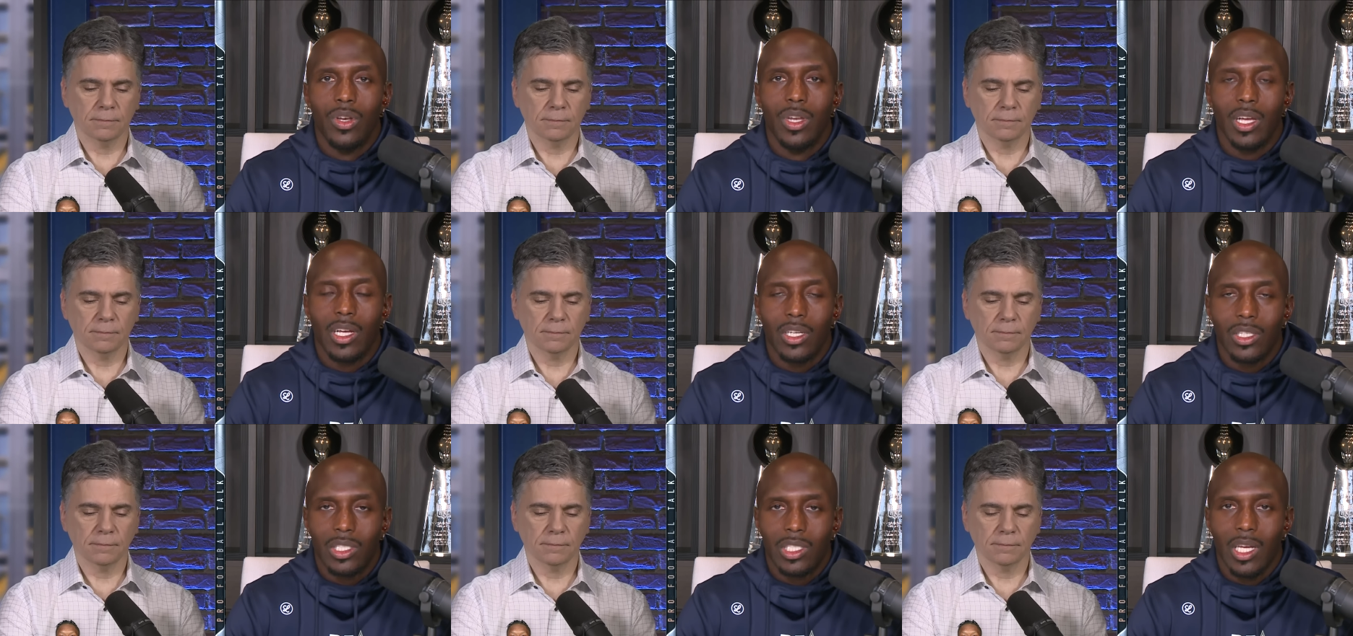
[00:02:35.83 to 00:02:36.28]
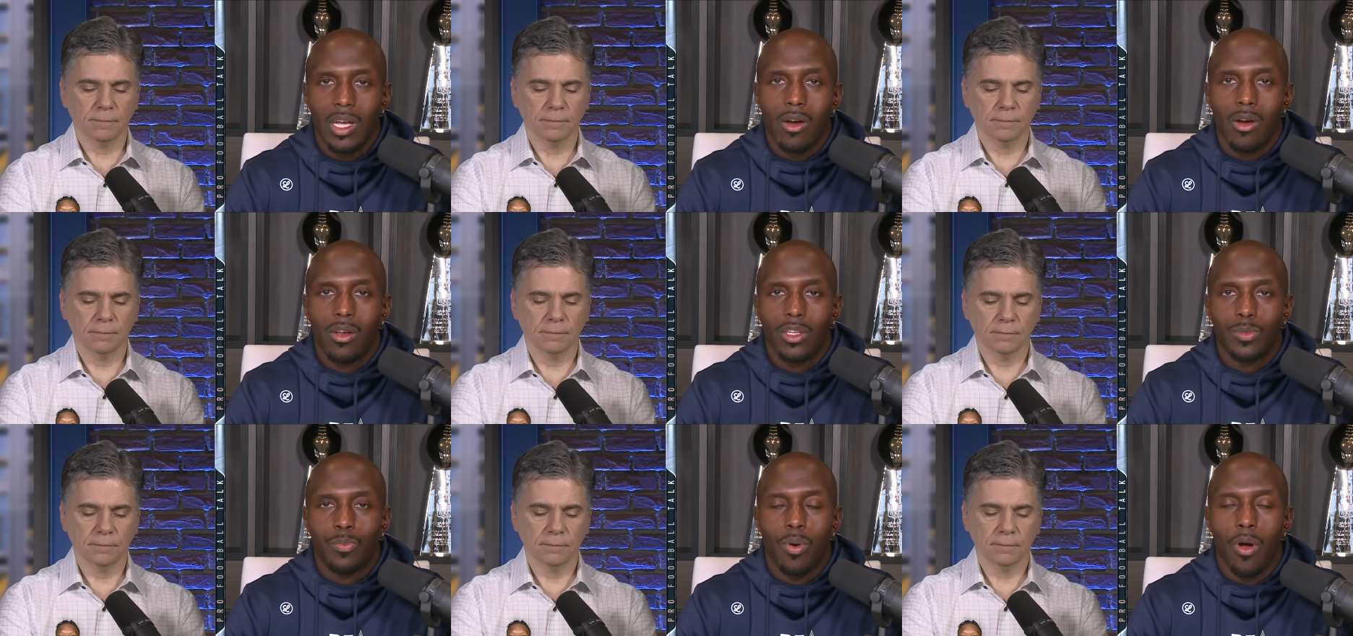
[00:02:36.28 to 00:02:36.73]
Speaker 1: Nick Caserio
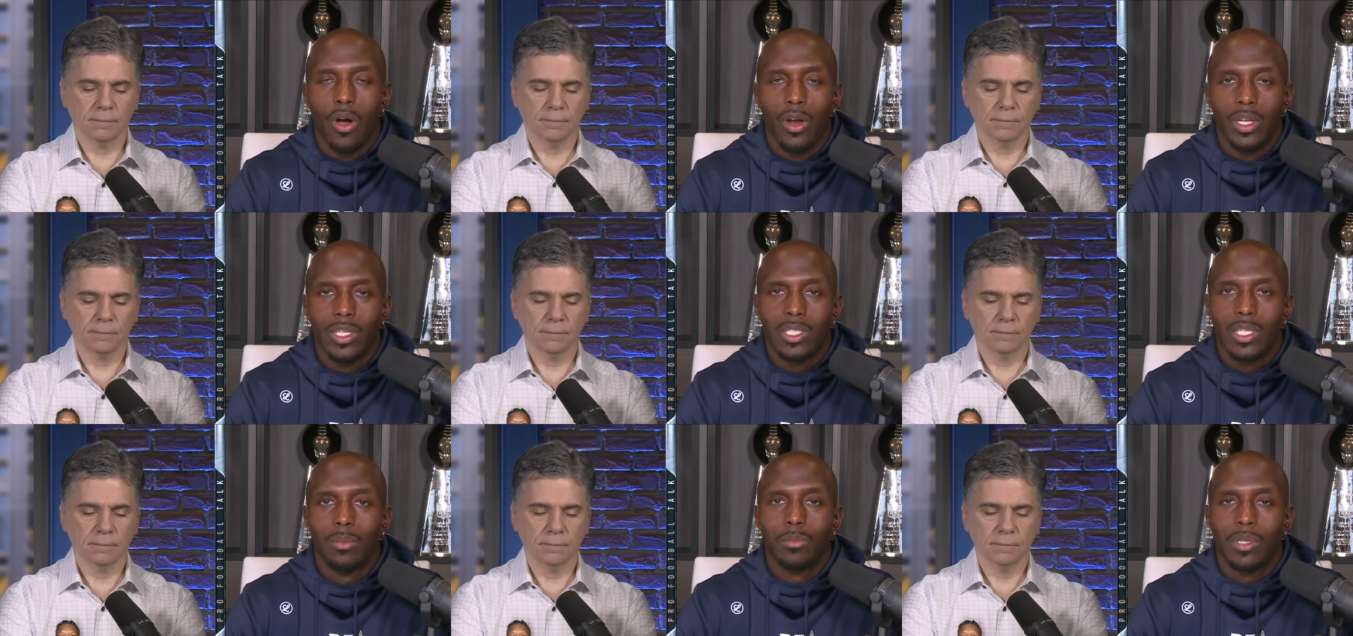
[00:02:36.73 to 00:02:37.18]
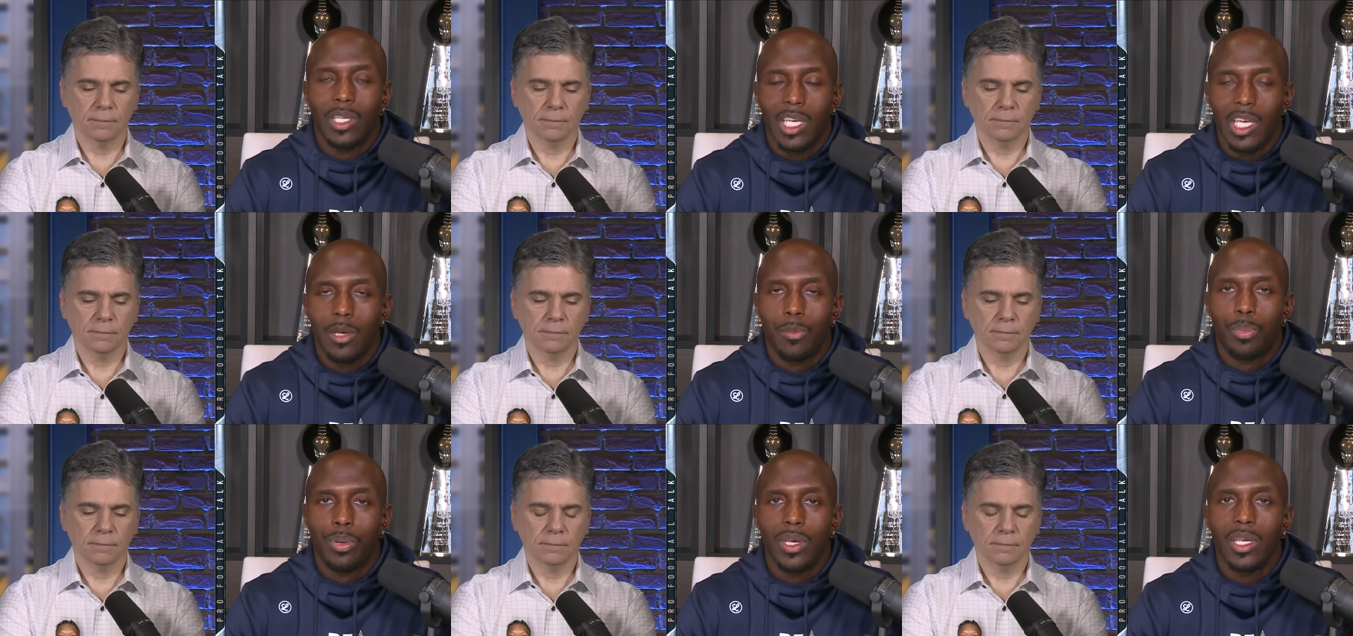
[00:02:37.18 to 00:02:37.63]
has brought in some
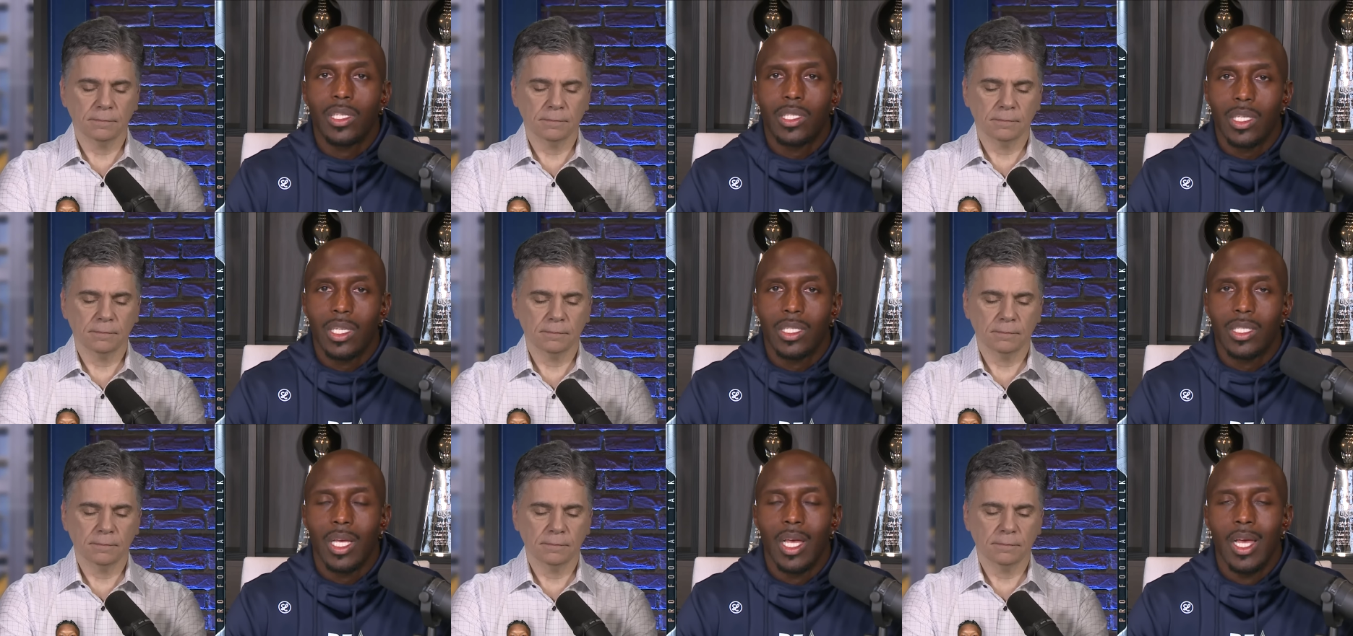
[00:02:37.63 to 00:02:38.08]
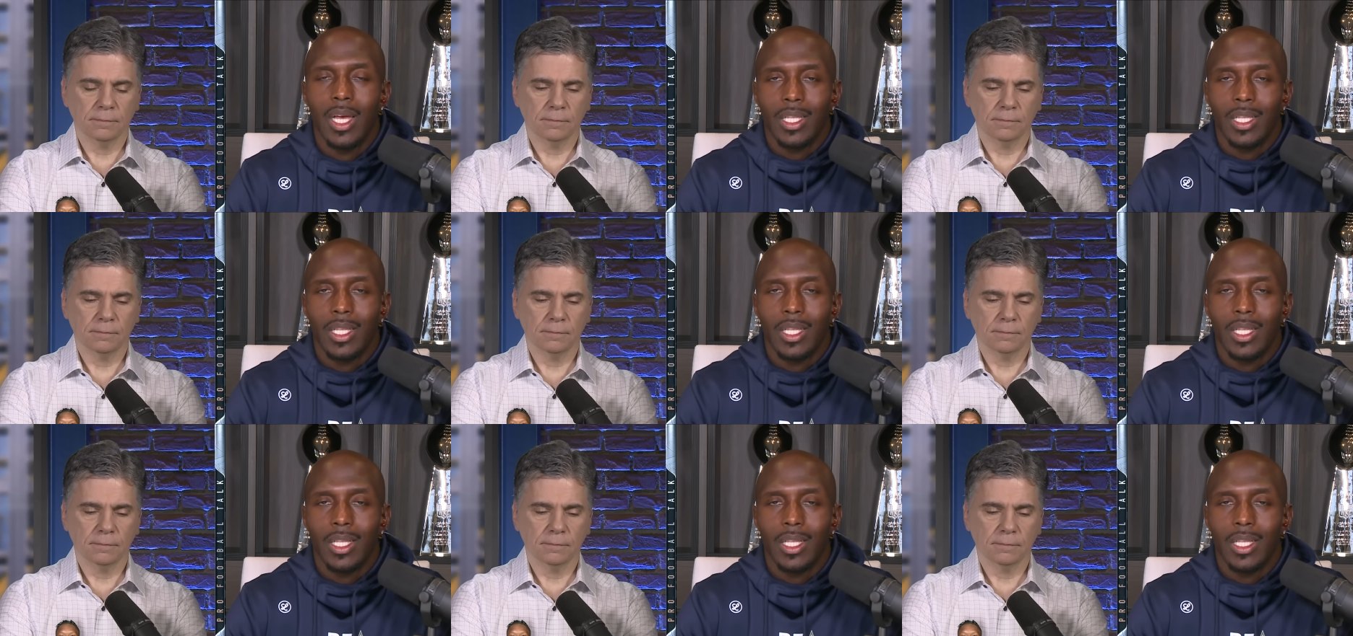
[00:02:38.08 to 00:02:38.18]
key pieces